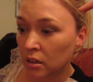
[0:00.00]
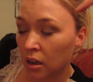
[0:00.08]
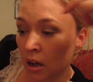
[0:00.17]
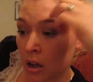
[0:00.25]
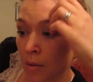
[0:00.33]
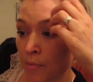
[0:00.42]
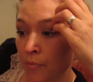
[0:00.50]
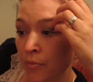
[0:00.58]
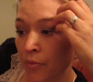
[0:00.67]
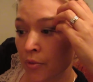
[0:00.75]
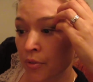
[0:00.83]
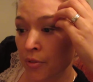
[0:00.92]

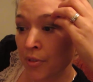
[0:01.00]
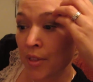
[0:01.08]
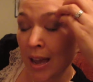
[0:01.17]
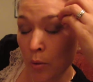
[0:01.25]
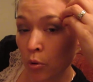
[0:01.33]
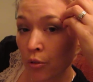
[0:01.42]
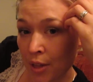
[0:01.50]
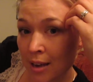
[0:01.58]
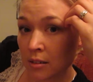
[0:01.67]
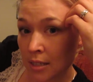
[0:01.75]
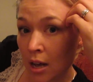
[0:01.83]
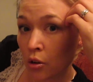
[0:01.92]
they will
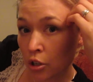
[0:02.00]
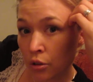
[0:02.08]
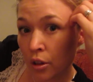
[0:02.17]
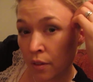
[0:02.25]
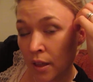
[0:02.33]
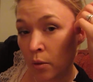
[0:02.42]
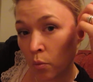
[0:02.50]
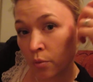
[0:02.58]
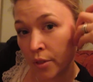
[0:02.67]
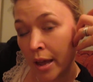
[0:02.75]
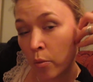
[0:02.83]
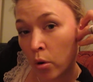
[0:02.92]
then tell you that
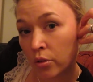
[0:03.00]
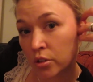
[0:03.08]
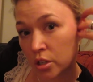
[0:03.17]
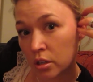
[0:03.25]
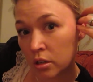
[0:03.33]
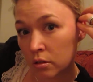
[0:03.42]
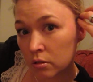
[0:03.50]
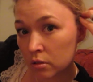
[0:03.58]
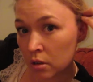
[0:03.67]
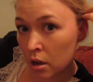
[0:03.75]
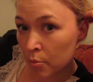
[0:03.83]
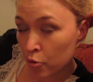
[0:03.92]
they want to
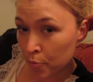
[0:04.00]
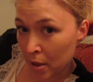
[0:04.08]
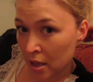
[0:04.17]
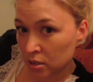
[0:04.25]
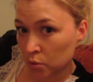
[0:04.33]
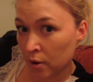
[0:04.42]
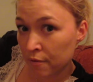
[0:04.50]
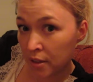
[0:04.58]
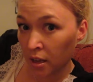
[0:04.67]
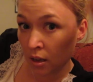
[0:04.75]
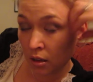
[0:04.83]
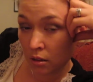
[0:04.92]
prepare to have
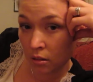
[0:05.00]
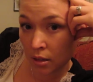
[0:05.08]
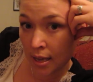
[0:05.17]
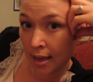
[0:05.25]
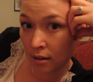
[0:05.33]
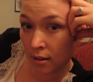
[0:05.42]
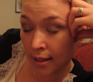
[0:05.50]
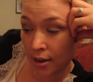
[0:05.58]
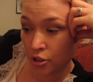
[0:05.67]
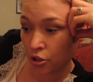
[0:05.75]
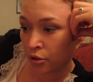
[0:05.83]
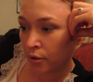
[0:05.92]
the egg
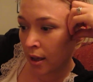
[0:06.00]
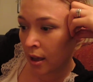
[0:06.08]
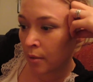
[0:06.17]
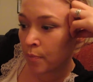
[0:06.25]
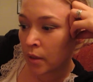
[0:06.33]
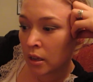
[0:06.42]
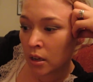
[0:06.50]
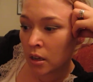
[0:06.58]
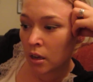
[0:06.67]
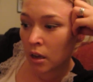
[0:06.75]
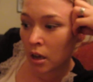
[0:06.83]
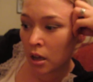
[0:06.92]
collection, okay?
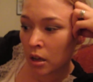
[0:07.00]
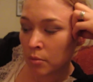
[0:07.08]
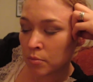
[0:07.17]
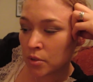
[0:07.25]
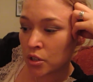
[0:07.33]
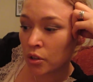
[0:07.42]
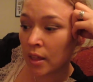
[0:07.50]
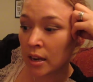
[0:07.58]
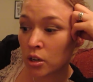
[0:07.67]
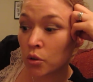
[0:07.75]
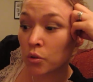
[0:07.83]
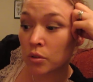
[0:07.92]
So
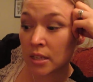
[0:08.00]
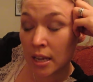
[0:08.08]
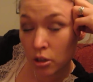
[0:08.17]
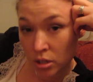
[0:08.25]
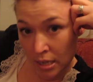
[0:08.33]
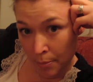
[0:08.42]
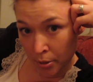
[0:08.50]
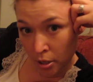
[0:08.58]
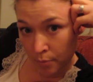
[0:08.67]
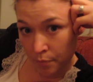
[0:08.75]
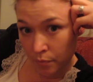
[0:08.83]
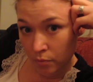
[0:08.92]
then you take your
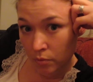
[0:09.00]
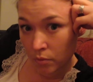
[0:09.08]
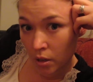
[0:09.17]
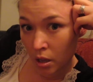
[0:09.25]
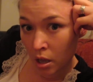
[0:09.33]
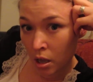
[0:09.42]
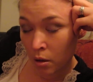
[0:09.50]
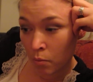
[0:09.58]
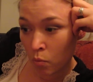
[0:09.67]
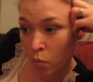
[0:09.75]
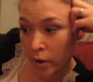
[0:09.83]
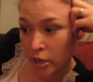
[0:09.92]
tablet,
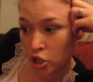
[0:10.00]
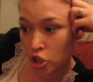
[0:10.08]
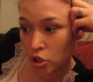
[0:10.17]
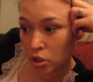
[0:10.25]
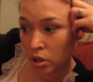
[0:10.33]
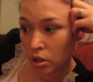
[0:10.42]
which